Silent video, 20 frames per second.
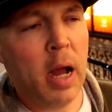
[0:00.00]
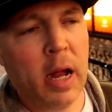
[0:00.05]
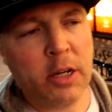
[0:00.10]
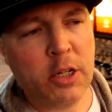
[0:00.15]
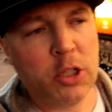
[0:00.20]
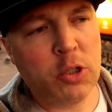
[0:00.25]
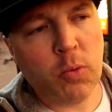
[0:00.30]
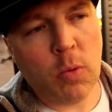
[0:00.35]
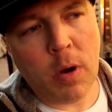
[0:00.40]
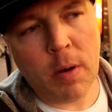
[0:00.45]
I
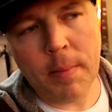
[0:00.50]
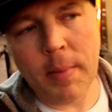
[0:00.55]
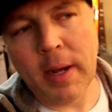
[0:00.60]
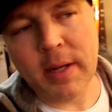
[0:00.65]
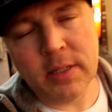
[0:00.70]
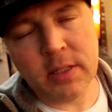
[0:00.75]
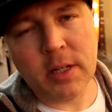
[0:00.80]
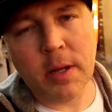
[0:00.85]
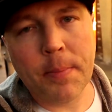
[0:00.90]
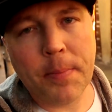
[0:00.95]
just walked
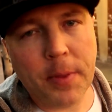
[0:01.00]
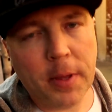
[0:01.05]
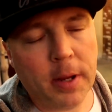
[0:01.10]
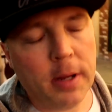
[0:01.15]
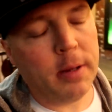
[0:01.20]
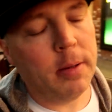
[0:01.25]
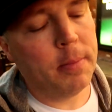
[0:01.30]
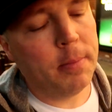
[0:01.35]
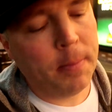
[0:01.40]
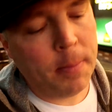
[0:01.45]
by
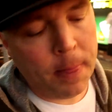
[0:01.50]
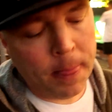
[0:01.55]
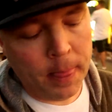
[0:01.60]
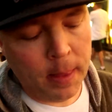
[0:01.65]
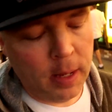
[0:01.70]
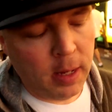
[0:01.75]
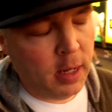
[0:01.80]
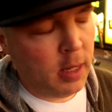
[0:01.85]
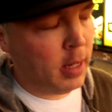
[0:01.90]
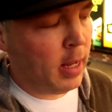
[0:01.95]
something.
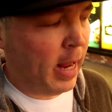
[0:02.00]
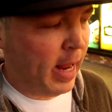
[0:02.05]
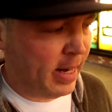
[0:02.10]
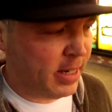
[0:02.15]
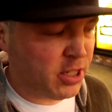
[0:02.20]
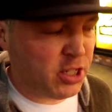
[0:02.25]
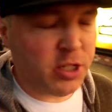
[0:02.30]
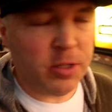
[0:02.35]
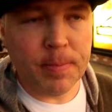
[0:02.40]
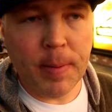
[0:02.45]

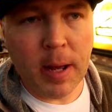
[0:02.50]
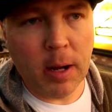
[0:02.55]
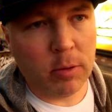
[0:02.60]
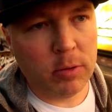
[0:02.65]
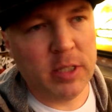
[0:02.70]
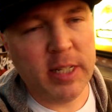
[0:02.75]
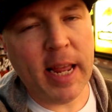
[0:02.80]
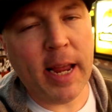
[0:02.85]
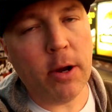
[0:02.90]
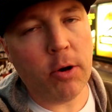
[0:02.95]
It
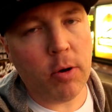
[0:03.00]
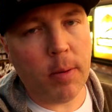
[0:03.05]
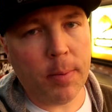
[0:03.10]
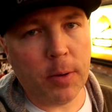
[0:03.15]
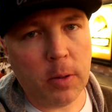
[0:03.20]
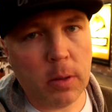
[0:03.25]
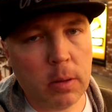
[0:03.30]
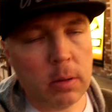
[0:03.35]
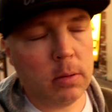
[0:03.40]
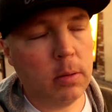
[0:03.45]
smelled
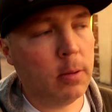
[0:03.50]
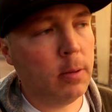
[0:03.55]
terrible,